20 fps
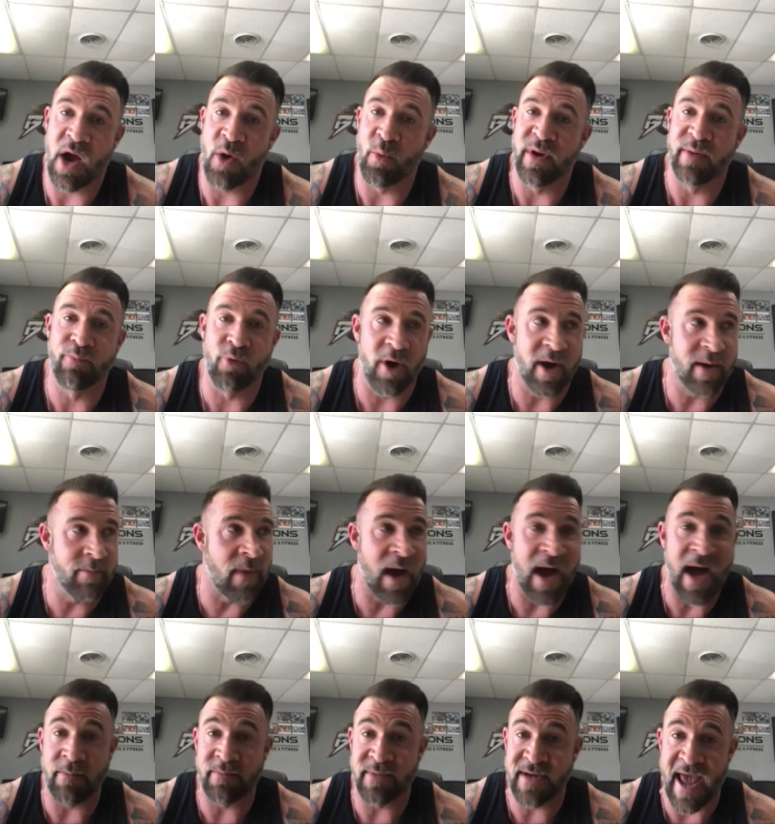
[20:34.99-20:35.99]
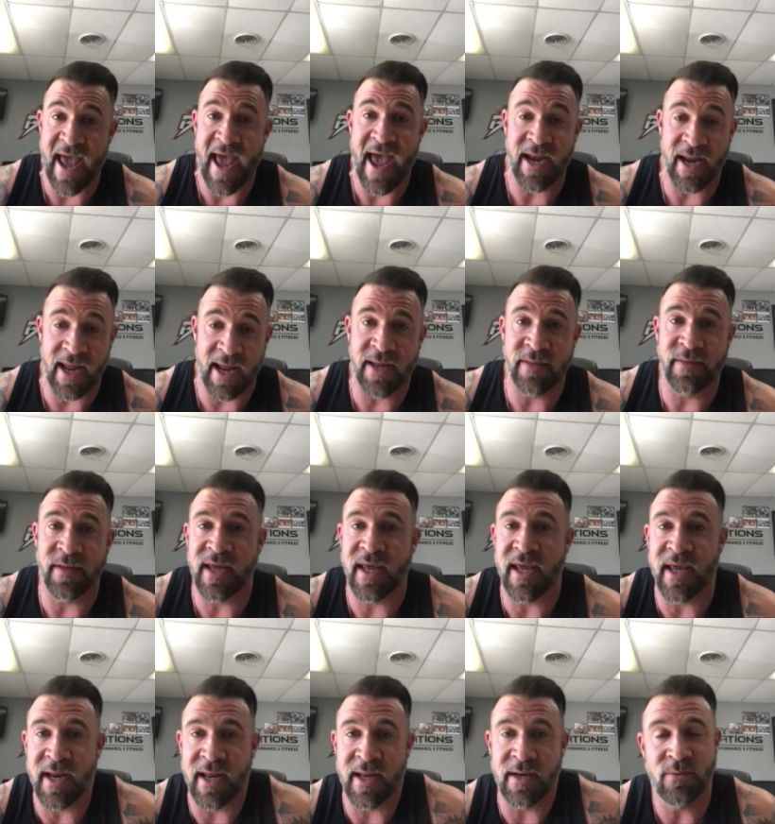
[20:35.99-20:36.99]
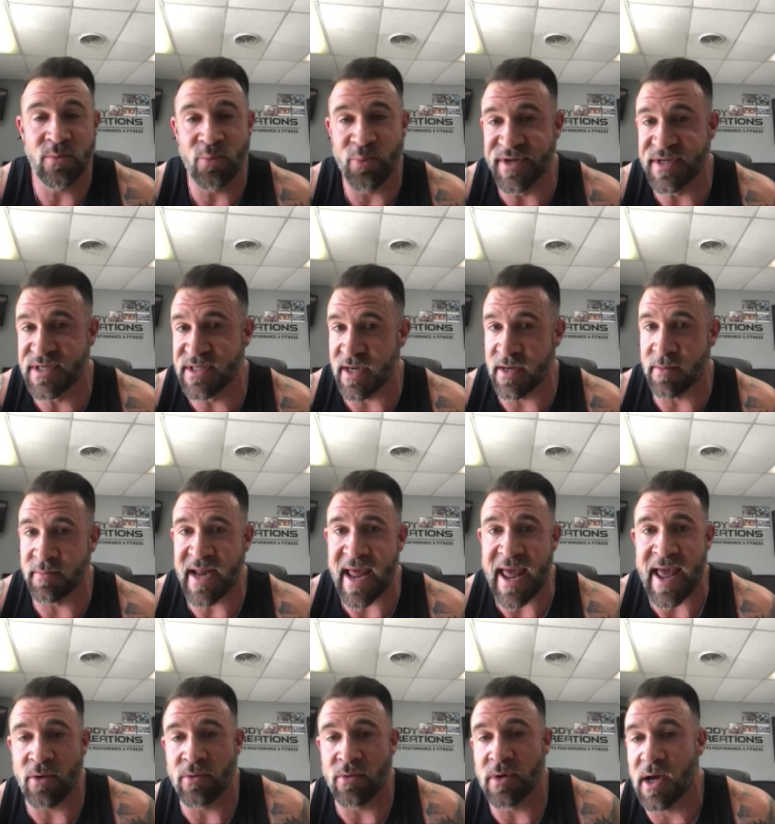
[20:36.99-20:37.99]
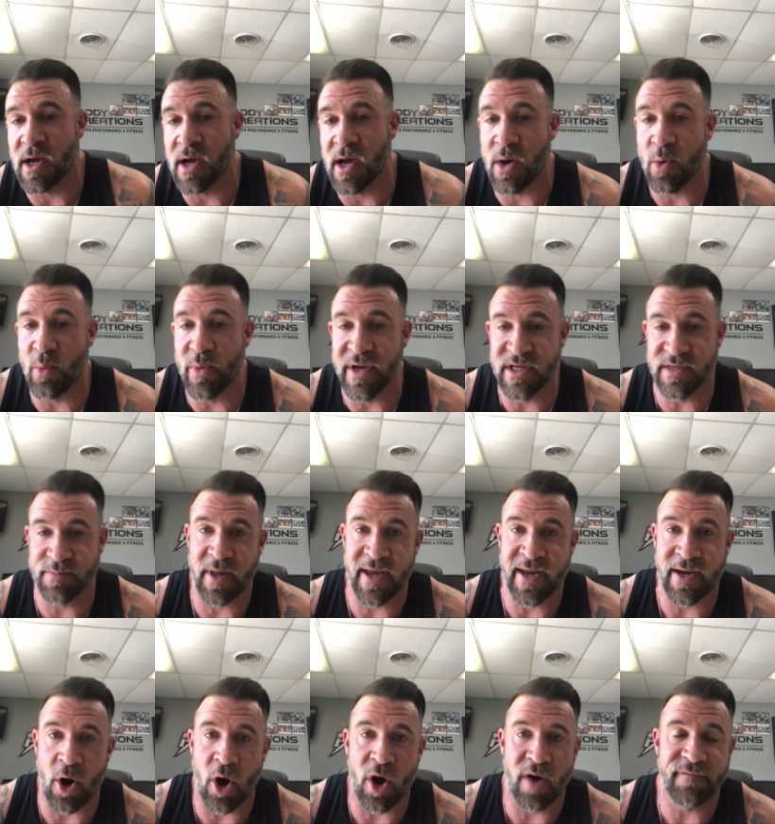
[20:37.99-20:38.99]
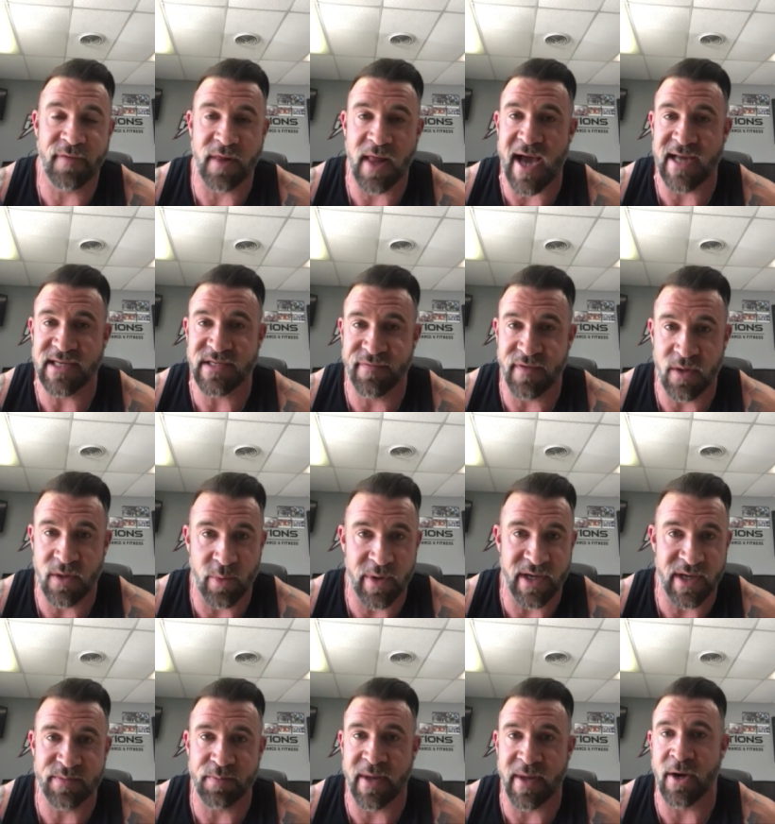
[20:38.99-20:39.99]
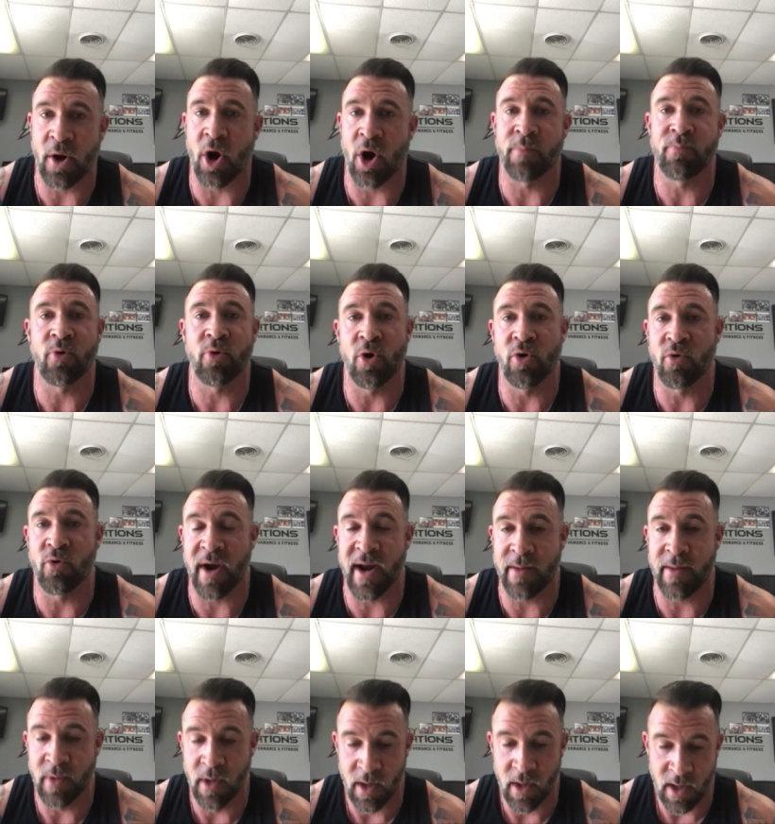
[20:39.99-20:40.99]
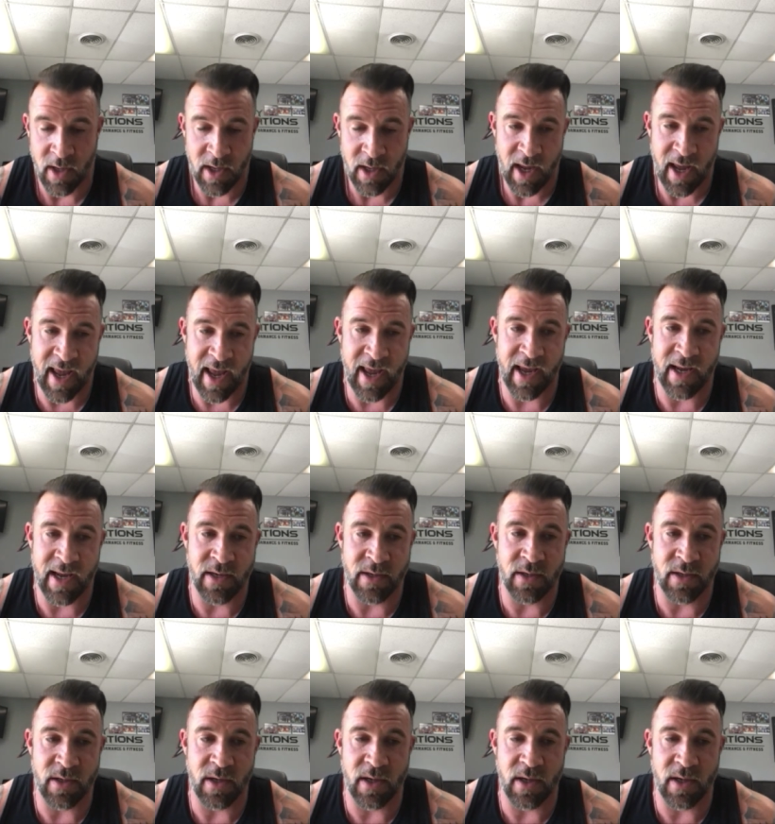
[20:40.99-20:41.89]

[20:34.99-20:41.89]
We bring mom, dad, and the kid in. We sit them down. We explain our philosophy. We explain our program. And